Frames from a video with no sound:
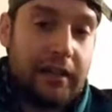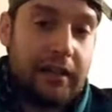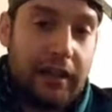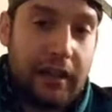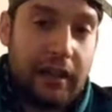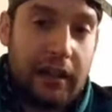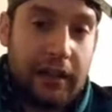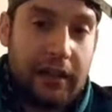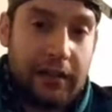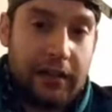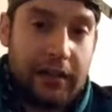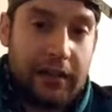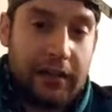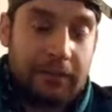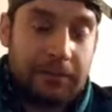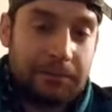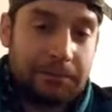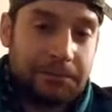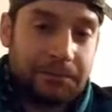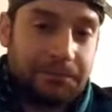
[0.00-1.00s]
I
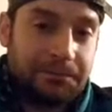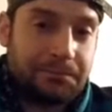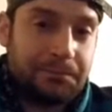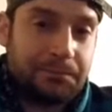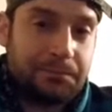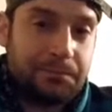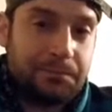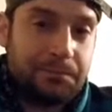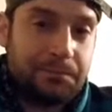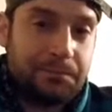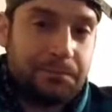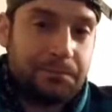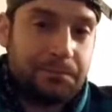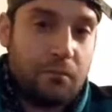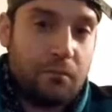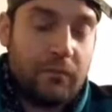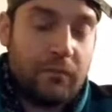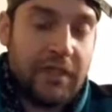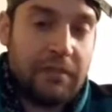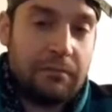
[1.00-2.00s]

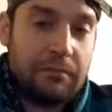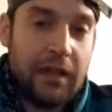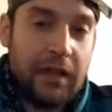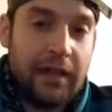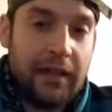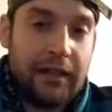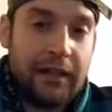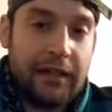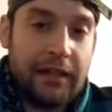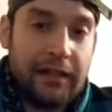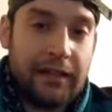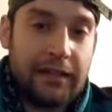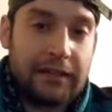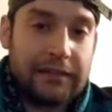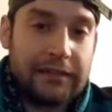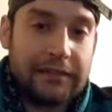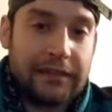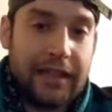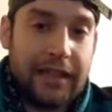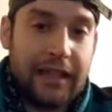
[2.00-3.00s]
My
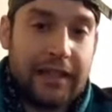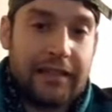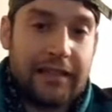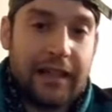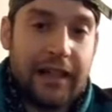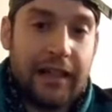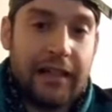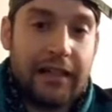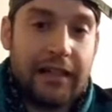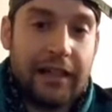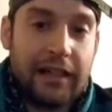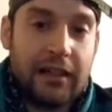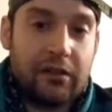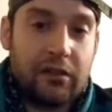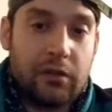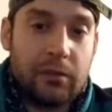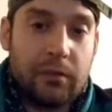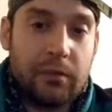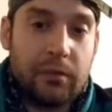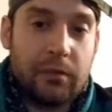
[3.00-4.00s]
anxiety got a
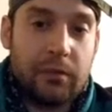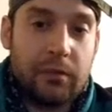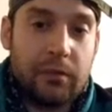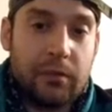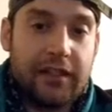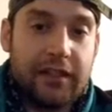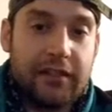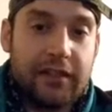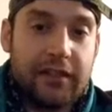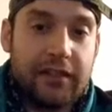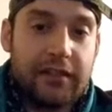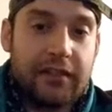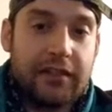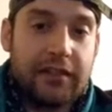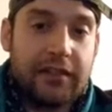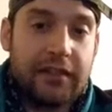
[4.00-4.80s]
little bit ridiculous,